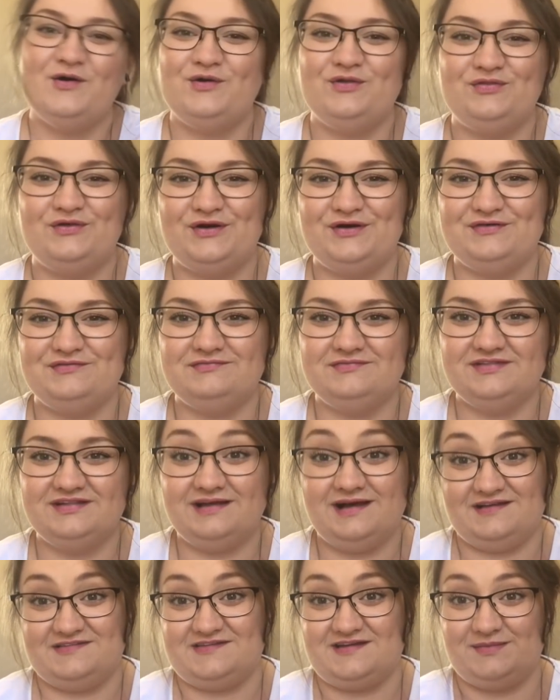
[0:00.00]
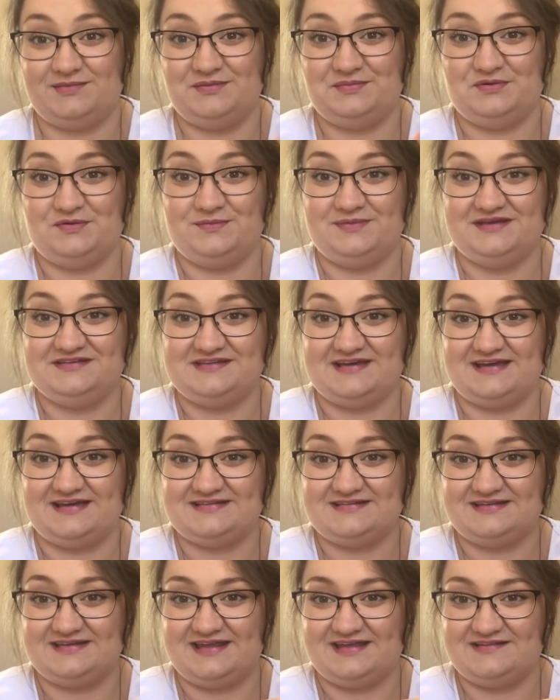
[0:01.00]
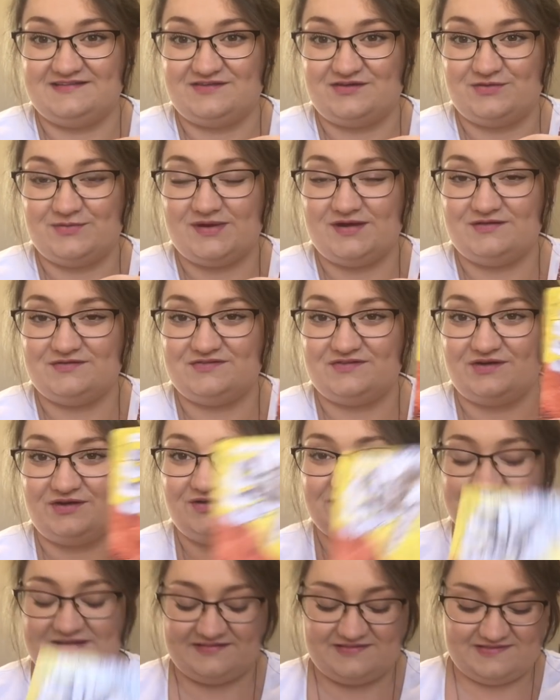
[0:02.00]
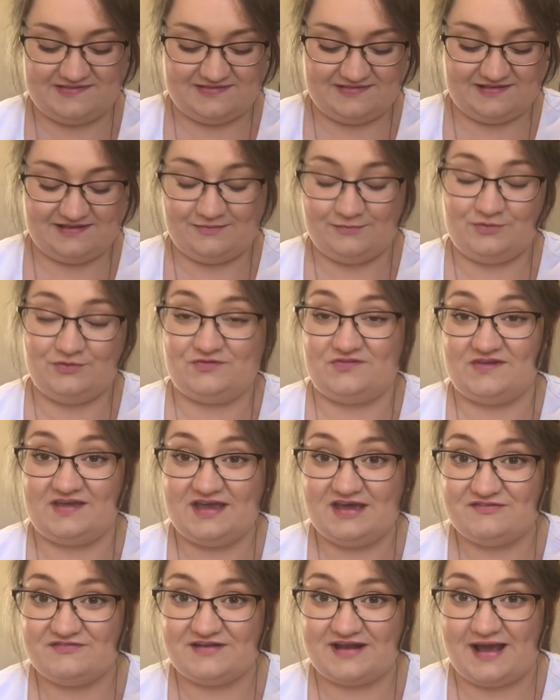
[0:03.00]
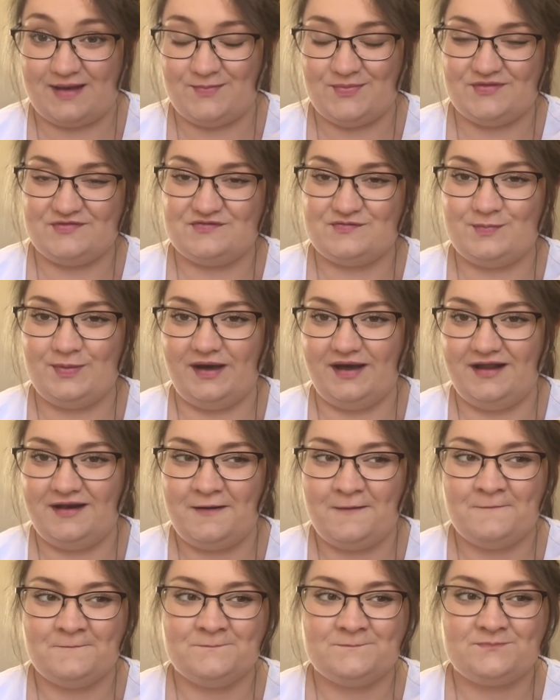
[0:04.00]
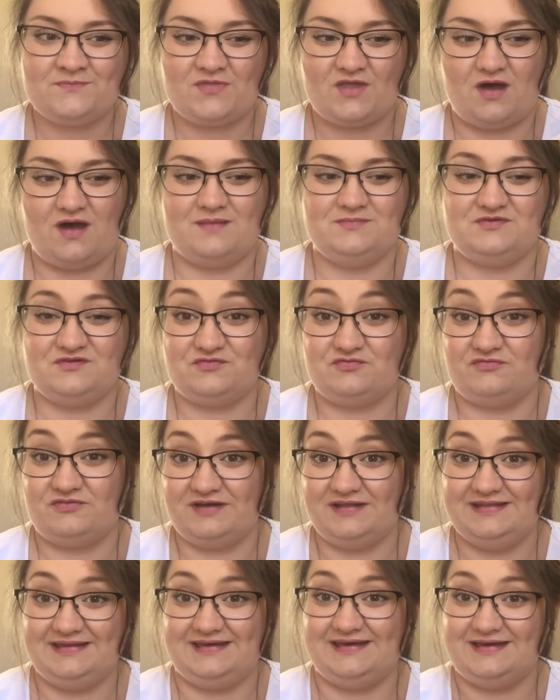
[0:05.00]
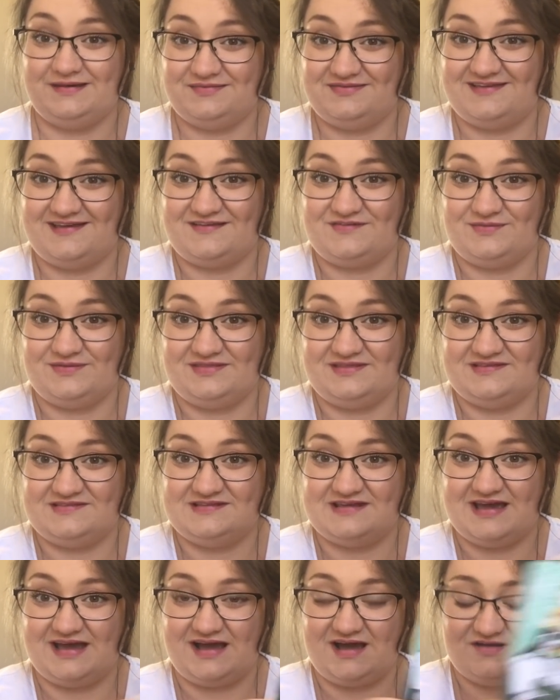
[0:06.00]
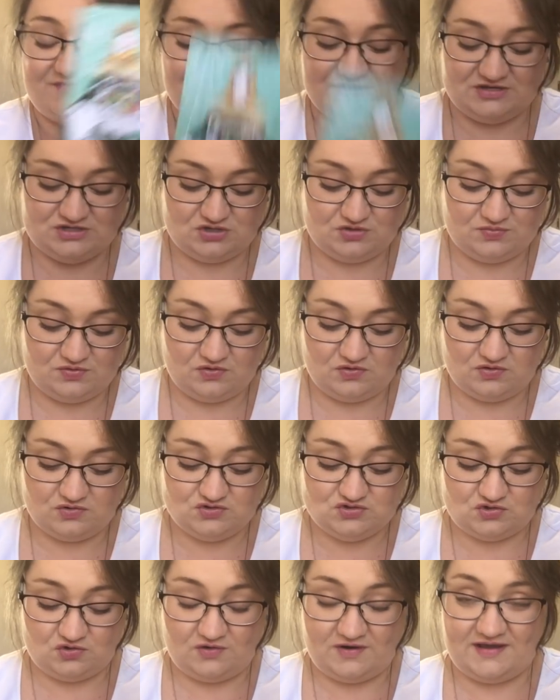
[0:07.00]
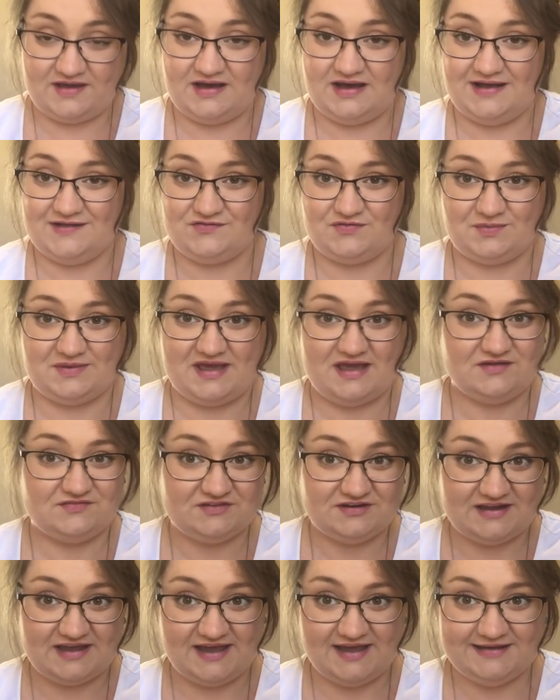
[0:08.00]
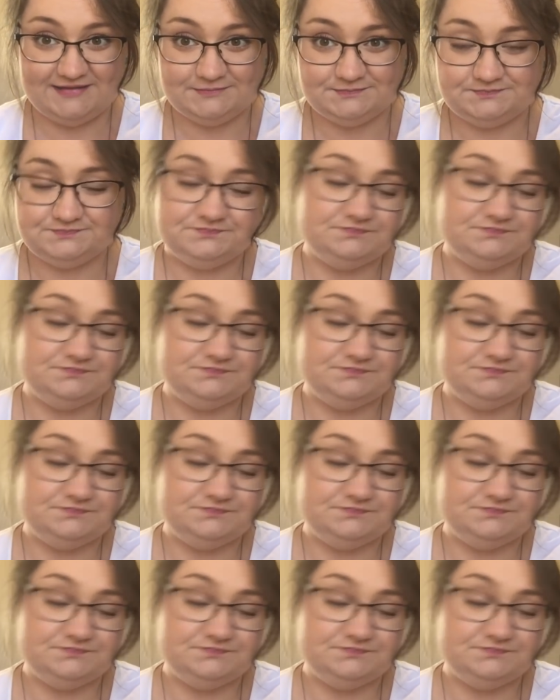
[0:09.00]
Although the last time he bought me a deck it didn't end so well, so we'll see if it happens. But I'm just really obsessed with this deck. I've been drawing cards from it every day.